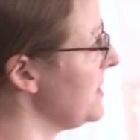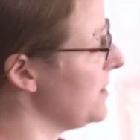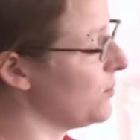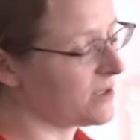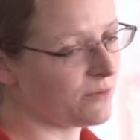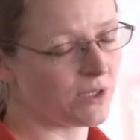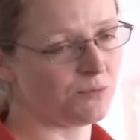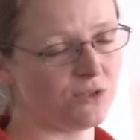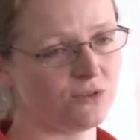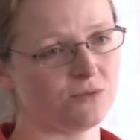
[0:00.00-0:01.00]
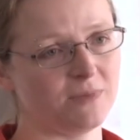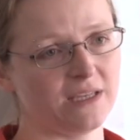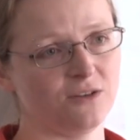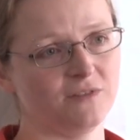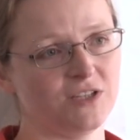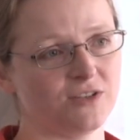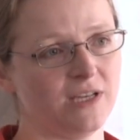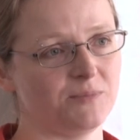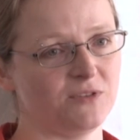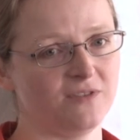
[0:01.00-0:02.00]
me, what can we do to make innovation
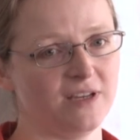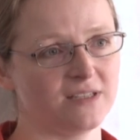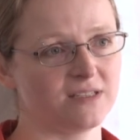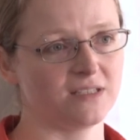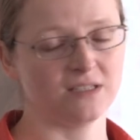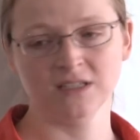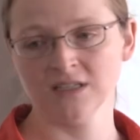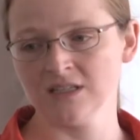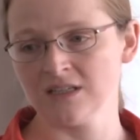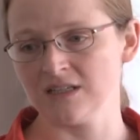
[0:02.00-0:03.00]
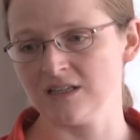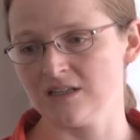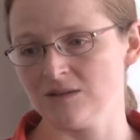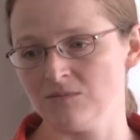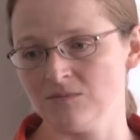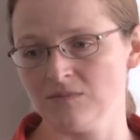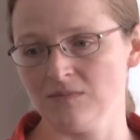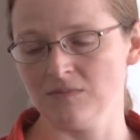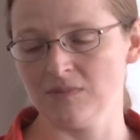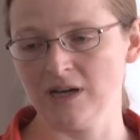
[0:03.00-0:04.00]
happen faster?
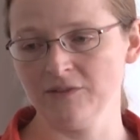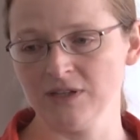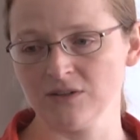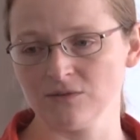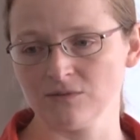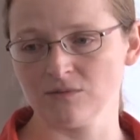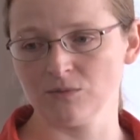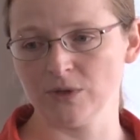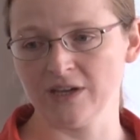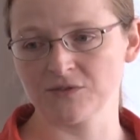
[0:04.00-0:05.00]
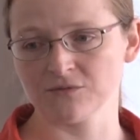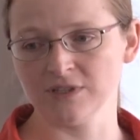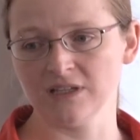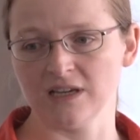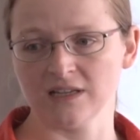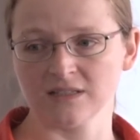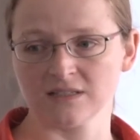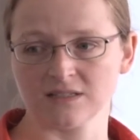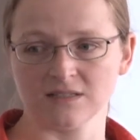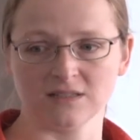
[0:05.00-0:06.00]
I think we have to
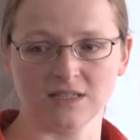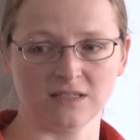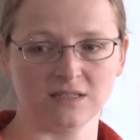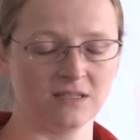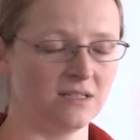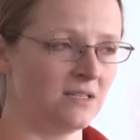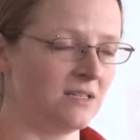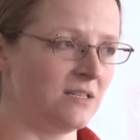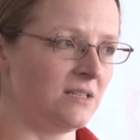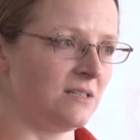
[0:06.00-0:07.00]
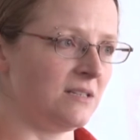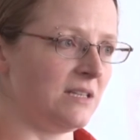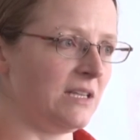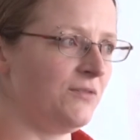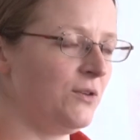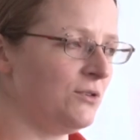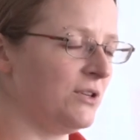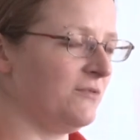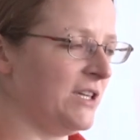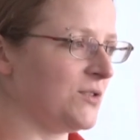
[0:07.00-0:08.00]
realize that if you do
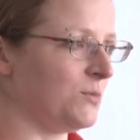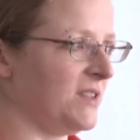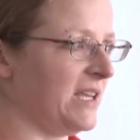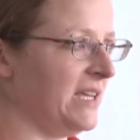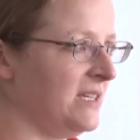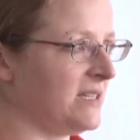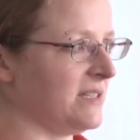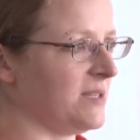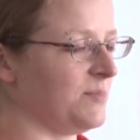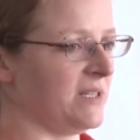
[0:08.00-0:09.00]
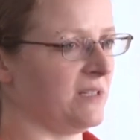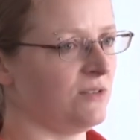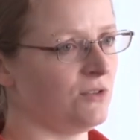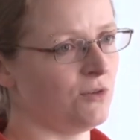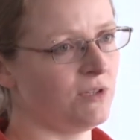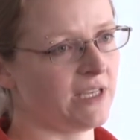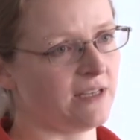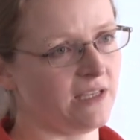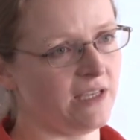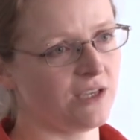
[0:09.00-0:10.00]
innovation within a discipline, you only
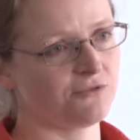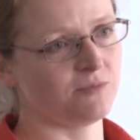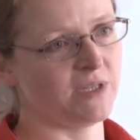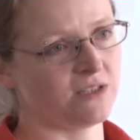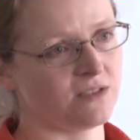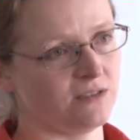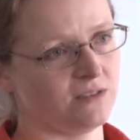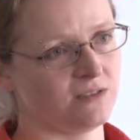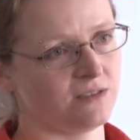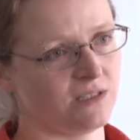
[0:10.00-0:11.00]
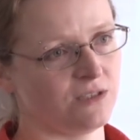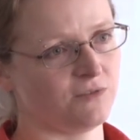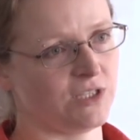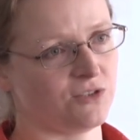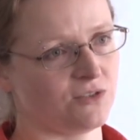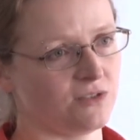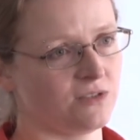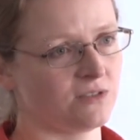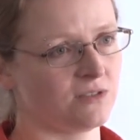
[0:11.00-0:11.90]
get the incremental innovation.